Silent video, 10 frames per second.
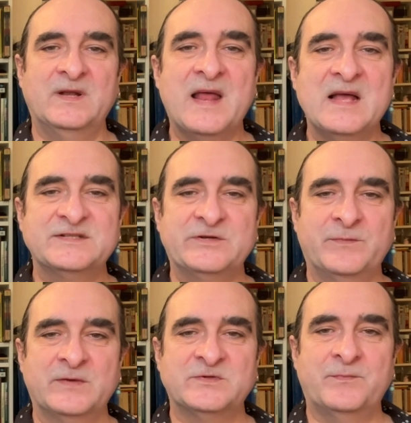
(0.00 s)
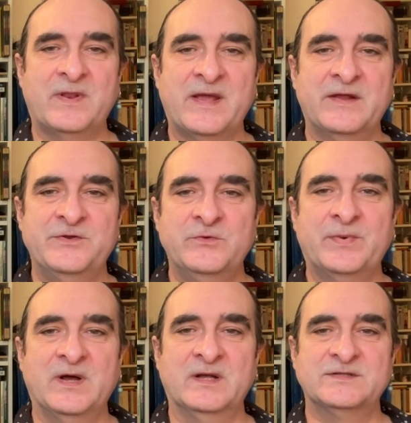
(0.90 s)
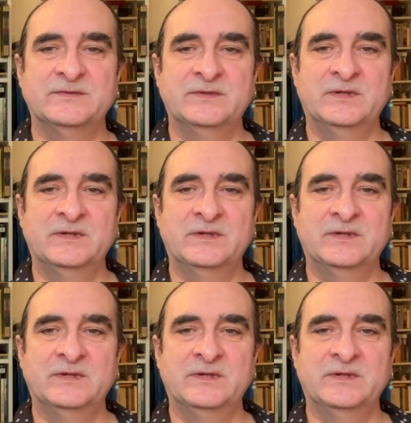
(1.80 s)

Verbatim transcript: last she'll be able to play a new part.